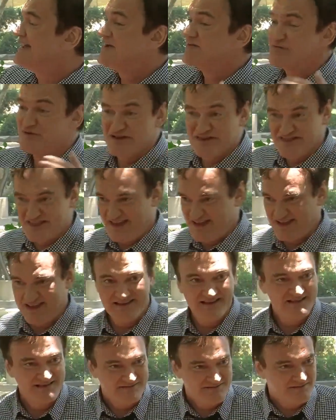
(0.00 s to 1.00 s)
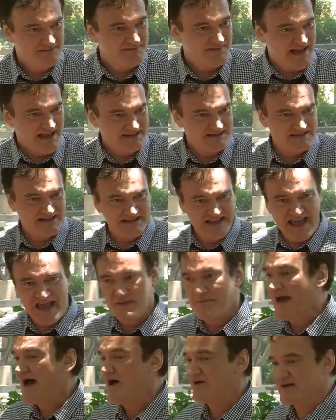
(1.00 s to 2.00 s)
everything that
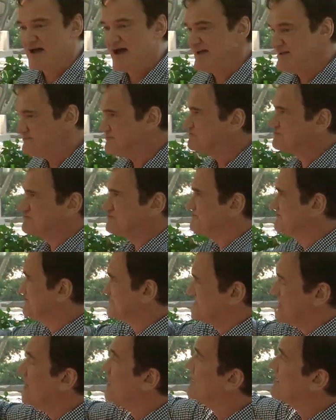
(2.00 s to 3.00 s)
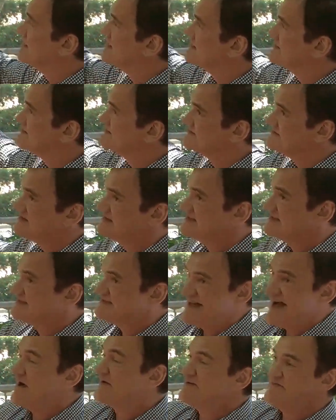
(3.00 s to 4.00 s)
came out. I saw
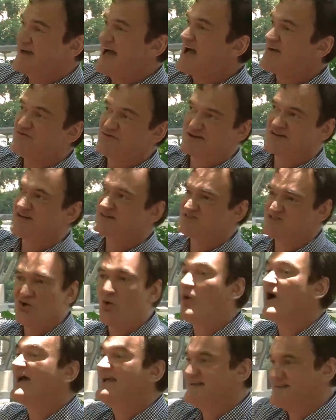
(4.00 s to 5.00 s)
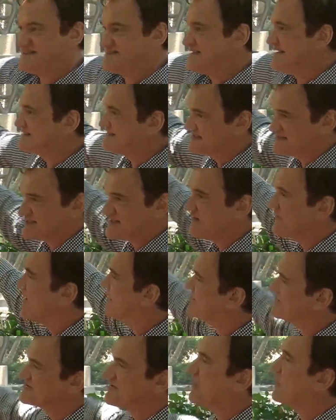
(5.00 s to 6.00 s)
Out of Africa twice at the
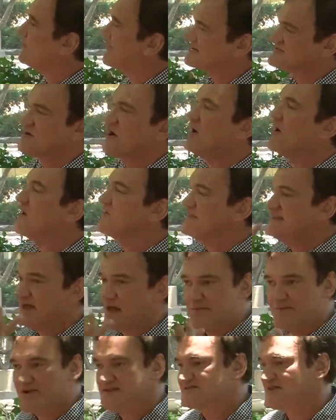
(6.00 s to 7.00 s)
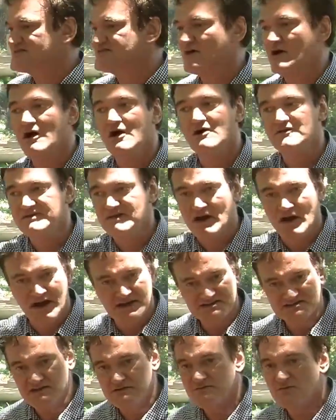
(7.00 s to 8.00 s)
Cinerama Dome. I saw all the epics, I saw all the
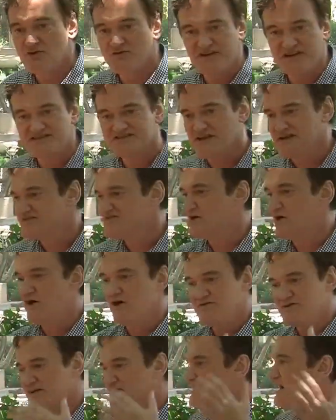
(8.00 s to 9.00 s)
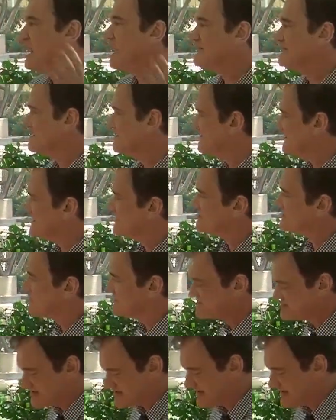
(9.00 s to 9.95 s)
Oscar movies, I saw all the comedy vehicles that